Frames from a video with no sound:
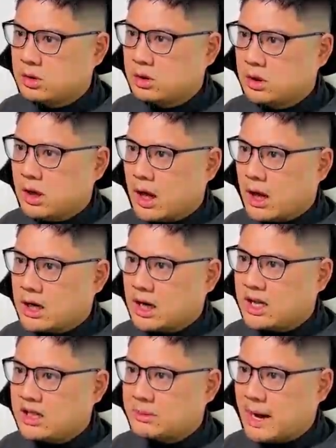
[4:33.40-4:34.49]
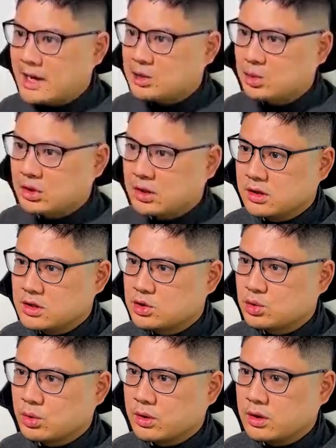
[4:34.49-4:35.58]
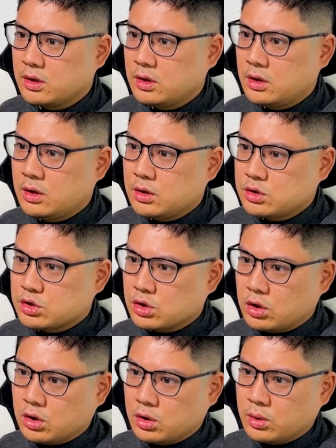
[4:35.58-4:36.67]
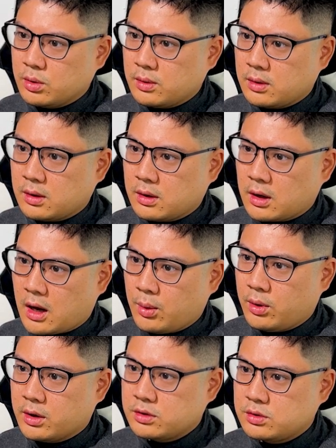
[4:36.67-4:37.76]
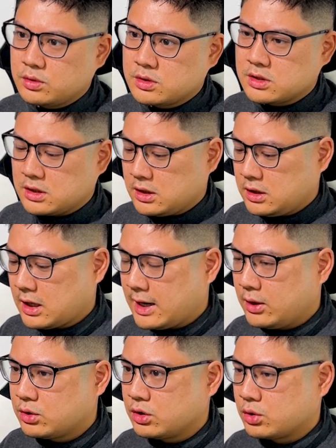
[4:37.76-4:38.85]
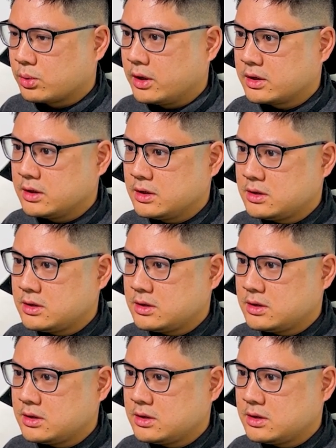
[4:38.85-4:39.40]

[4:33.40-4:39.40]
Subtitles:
and I hit the password in the story. So I want to see how good Grok is